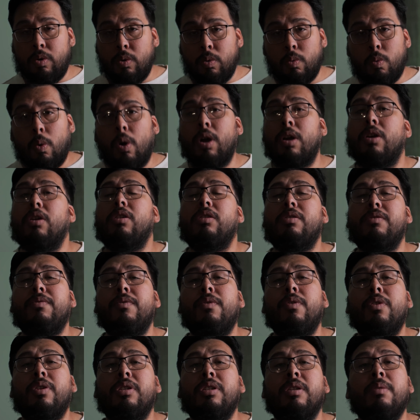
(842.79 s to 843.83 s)
wonders
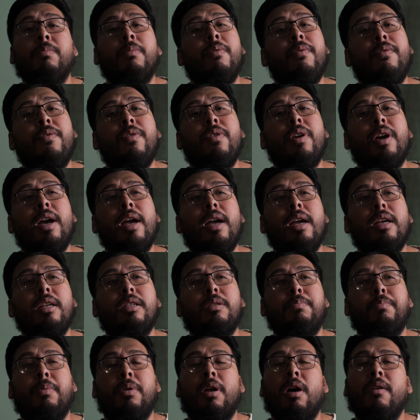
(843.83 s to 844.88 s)
for some of you guys.
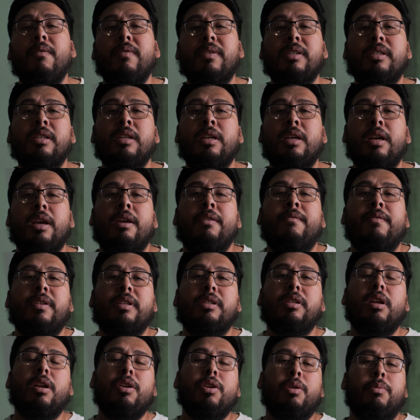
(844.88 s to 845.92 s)
But obviously, if it's
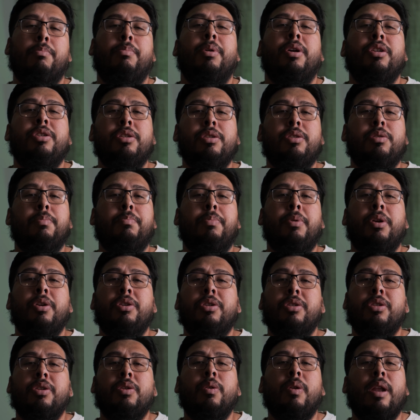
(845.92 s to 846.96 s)
not in your budget to
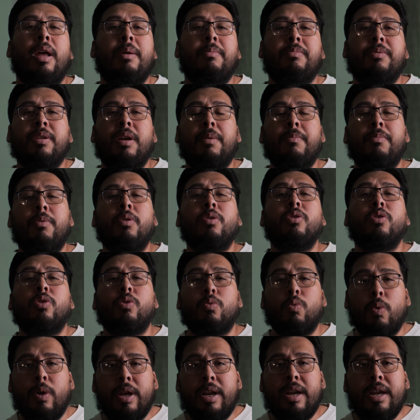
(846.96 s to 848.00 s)
purchase a new laptop, don't
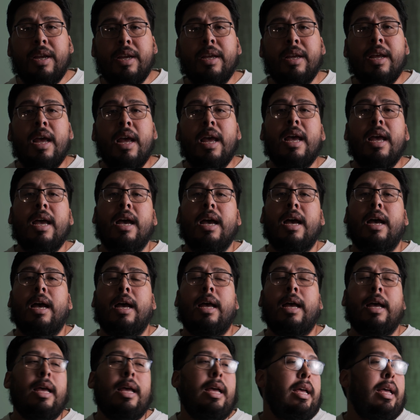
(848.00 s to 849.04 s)
sweat it.
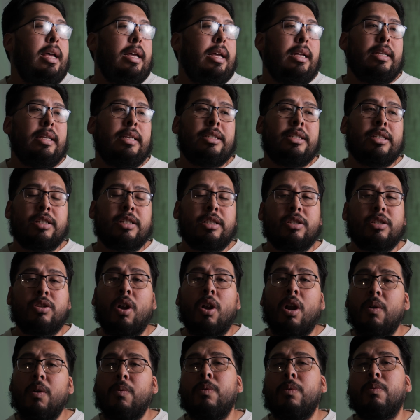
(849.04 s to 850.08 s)
Just
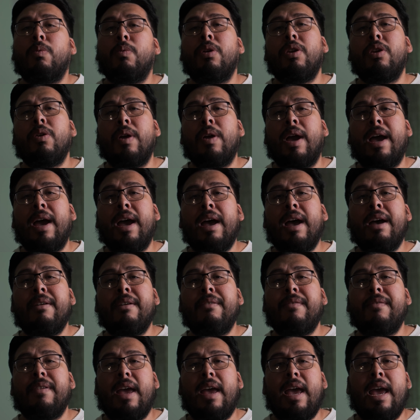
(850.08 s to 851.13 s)
start with what you
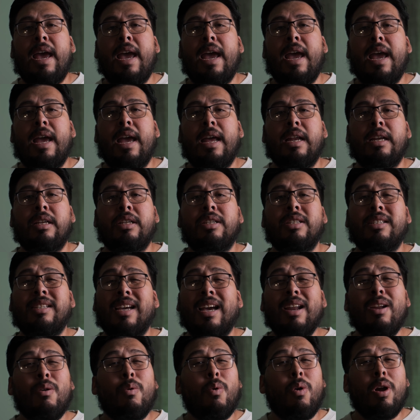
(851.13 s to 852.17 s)
have and just
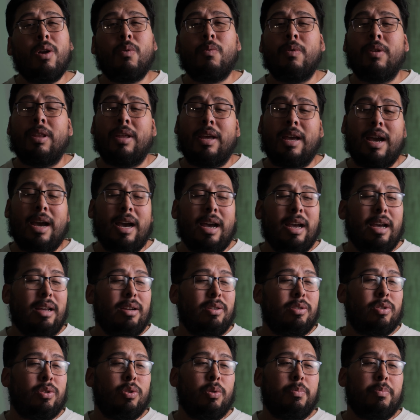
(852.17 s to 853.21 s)
kind of work with it. I had
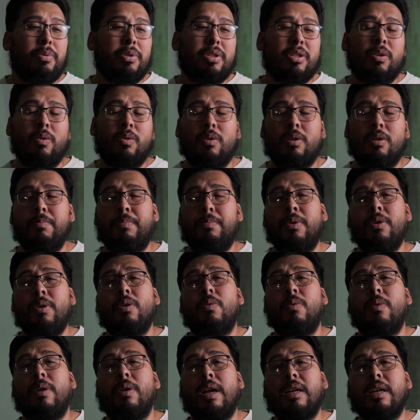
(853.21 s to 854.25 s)
a super slow computer
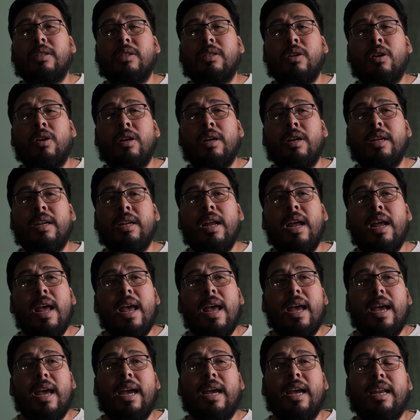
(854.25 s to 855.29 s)
when I started,
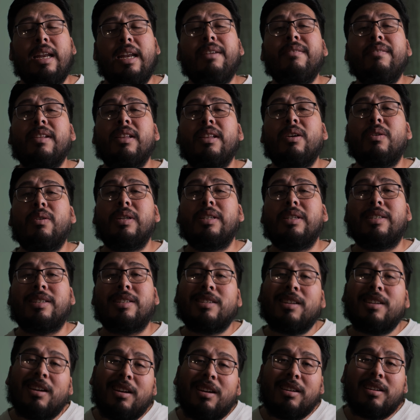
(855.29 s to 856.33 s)
and even though it
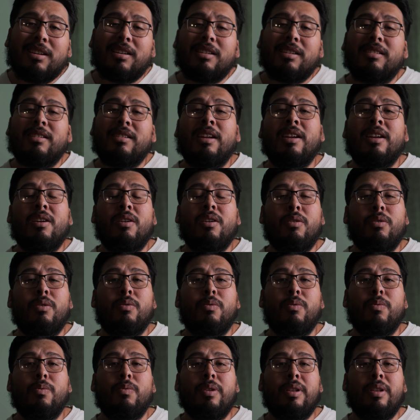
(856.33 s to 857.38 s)
sucked, you
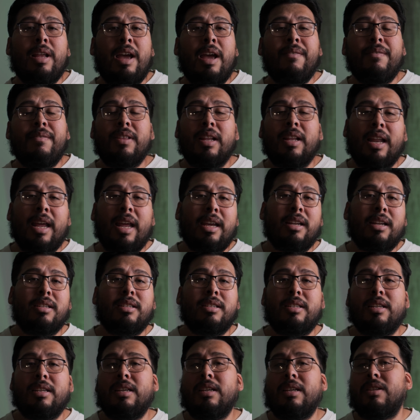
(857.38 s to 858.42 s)
know, having the
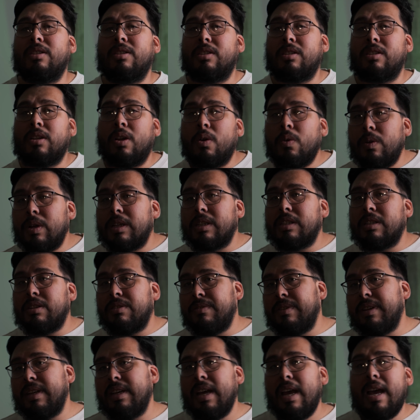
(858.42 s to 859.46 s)
latency and the slowness
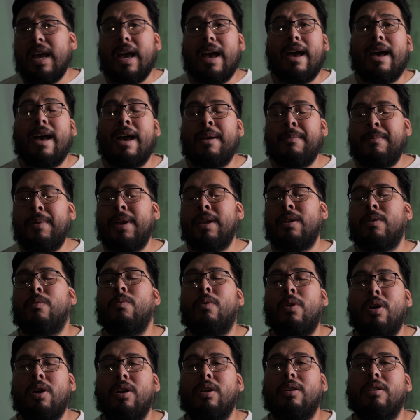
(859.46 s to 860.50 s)
of it, I made it
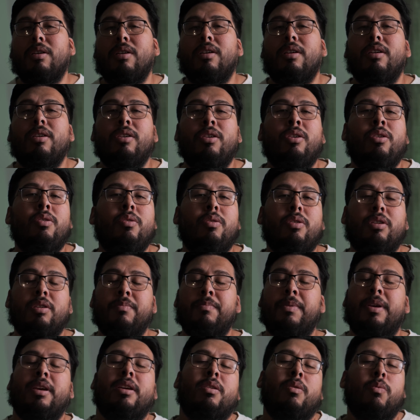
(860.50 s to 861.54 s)
work. You can
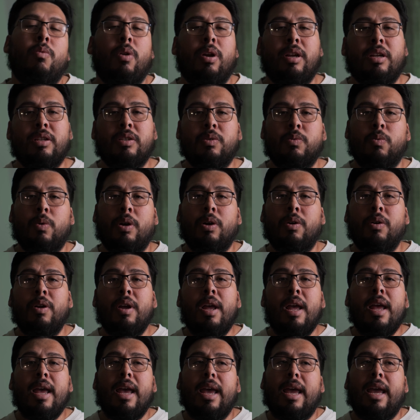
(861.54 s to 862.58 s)
make it work as well.
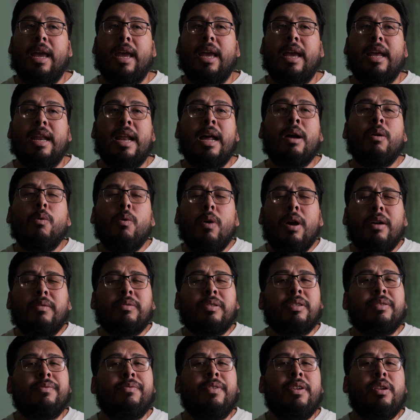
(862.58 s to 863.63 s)
And I will have
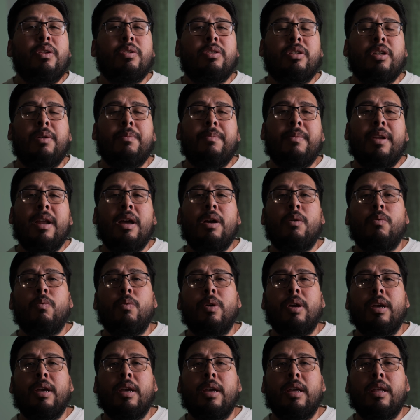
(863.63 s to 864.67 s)
some videos coming out
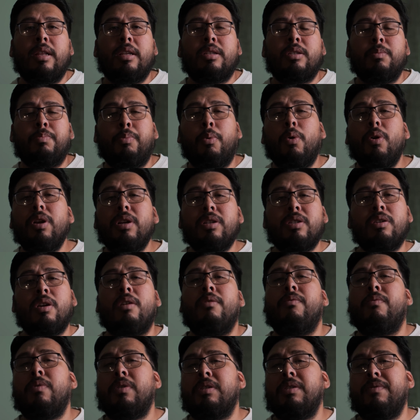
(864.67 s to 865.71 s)
with supporting
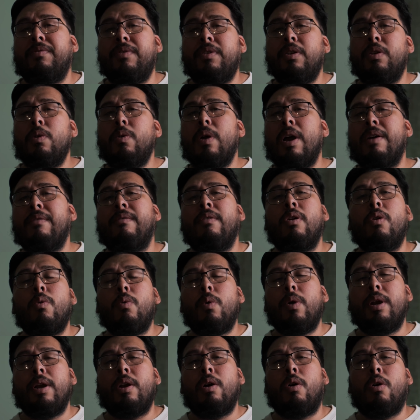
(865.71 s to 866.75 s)
softwares if you do have
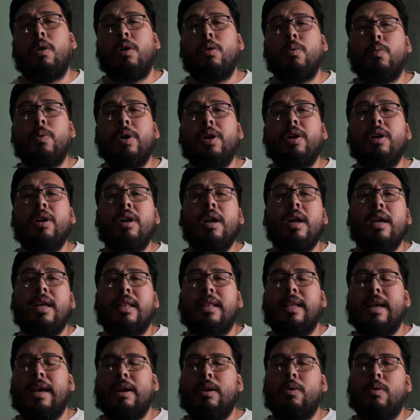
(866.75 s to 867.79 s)
lower end hardware
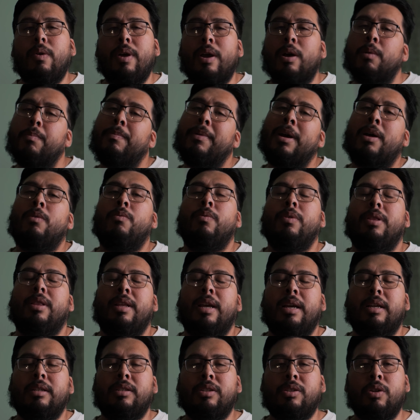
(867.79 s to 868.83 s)
that'll help out with
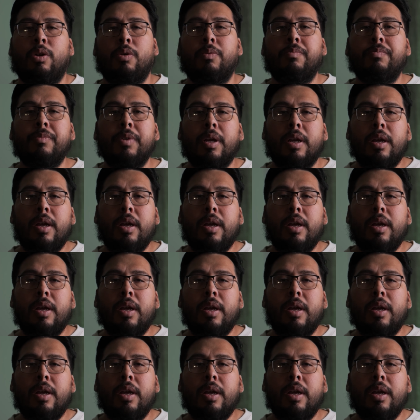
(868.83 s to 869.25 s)
that. So,